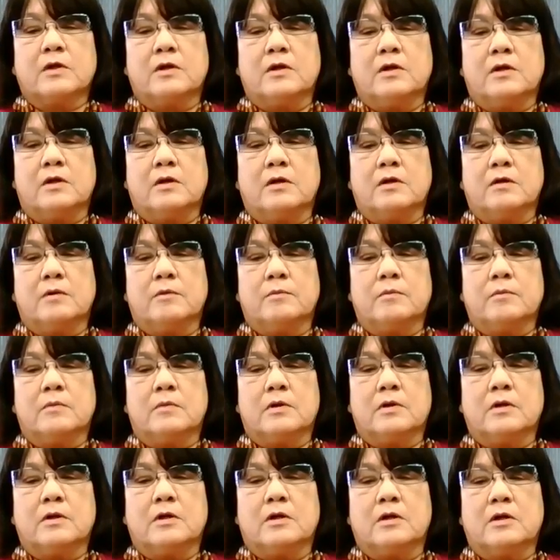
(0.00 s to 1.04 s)

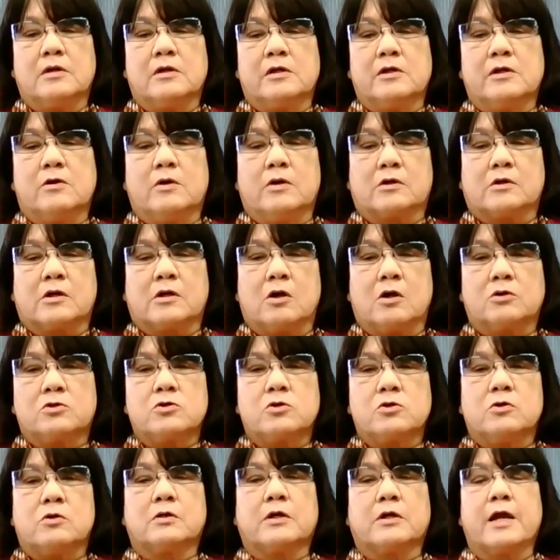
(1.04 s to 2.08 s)
a
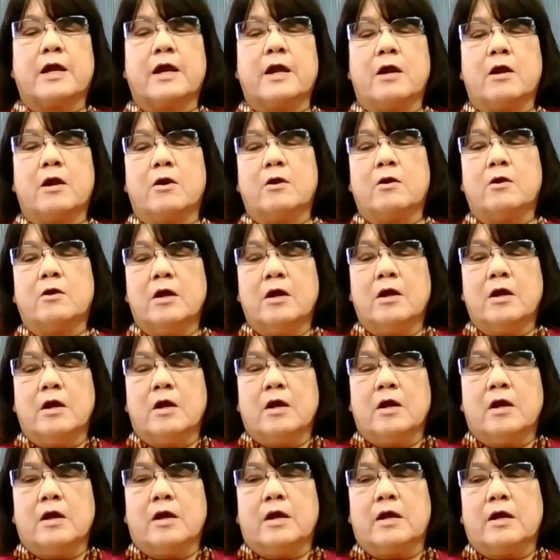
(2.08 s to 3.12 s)
cultural care,
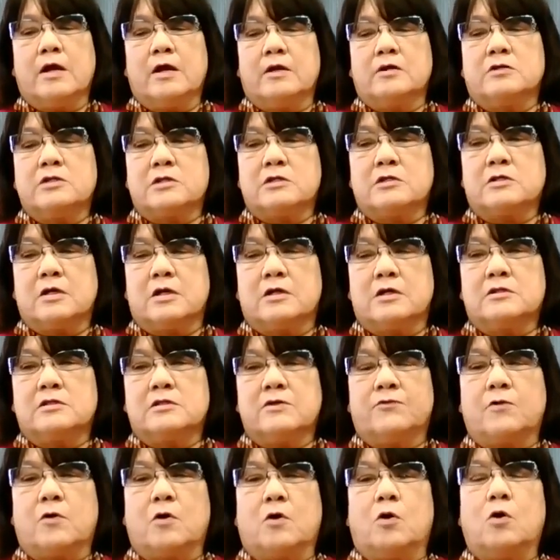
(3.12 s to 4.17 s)
and just
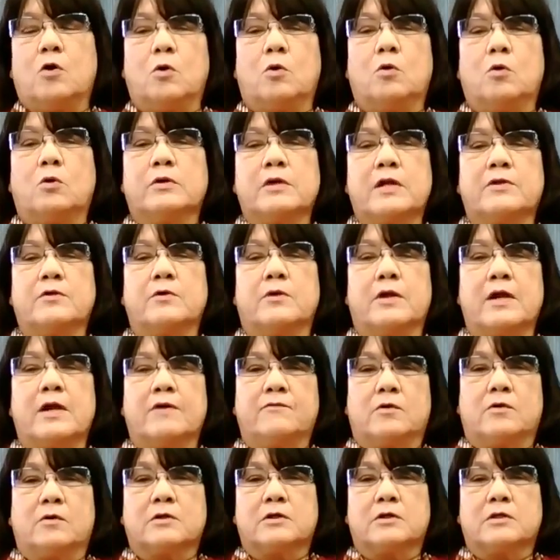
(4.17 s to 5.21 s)
a whole nother
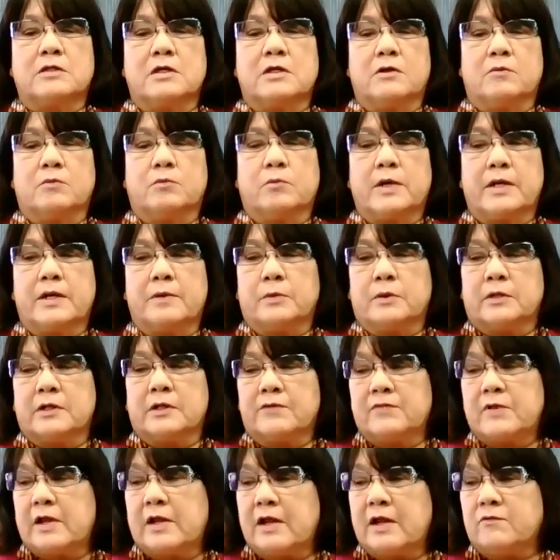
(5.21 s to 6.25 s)
level, because we
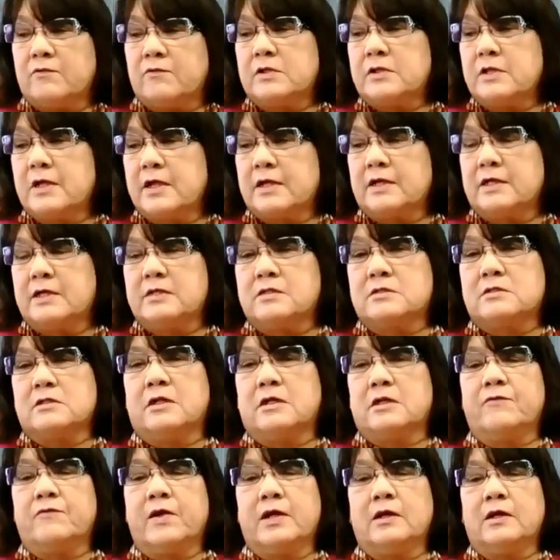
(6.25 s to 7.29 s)
believe that everything is
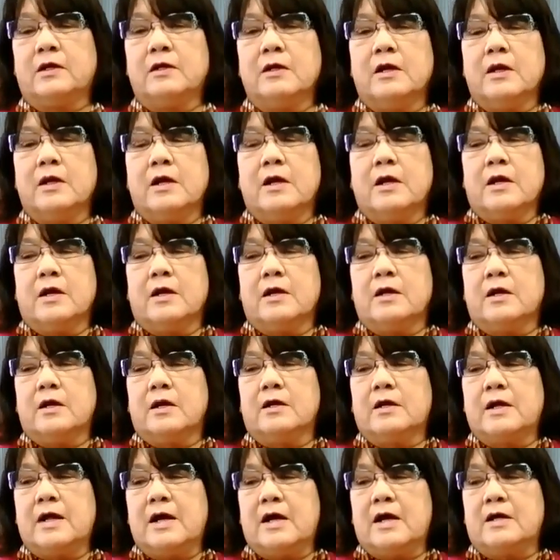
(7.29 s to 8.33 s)
living
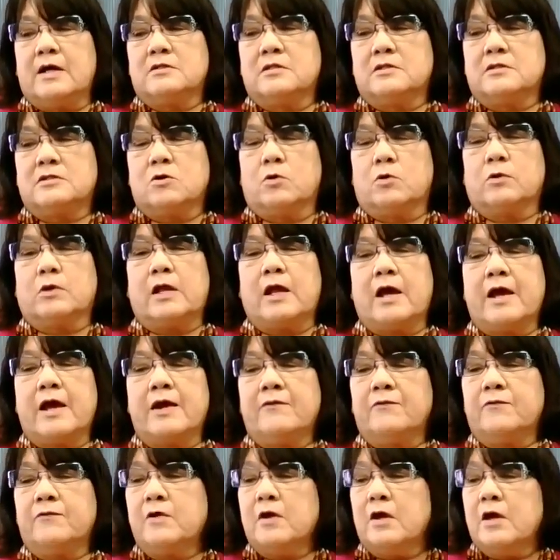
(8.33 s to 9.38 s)
and it has its own
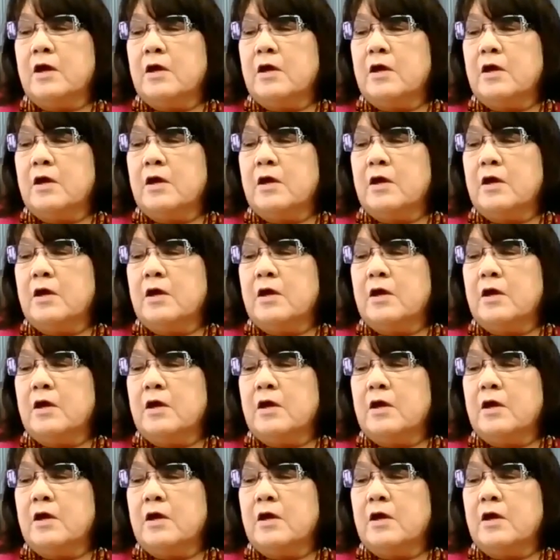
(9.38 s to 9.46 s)
life.